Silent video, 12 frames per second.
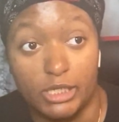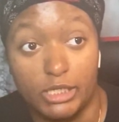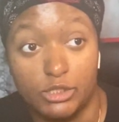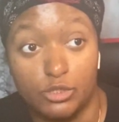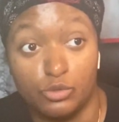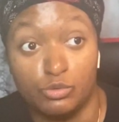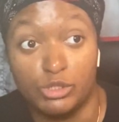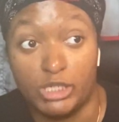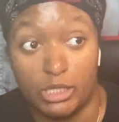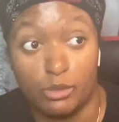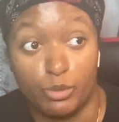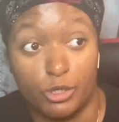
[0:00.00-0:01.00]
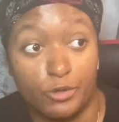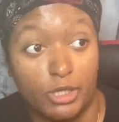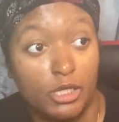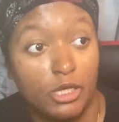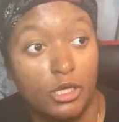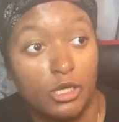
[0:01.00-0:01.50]
into January
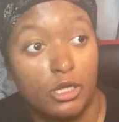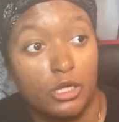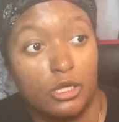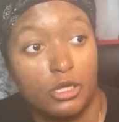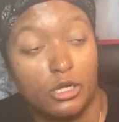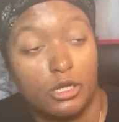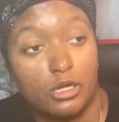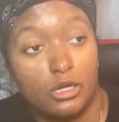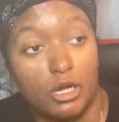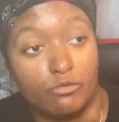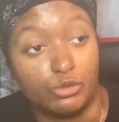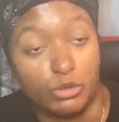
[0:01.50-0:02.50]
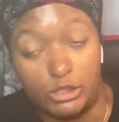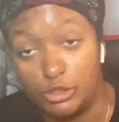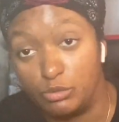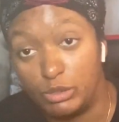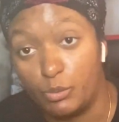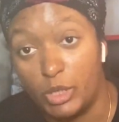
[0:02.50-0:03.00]
of
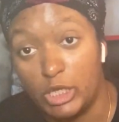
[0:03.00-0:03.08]
2021.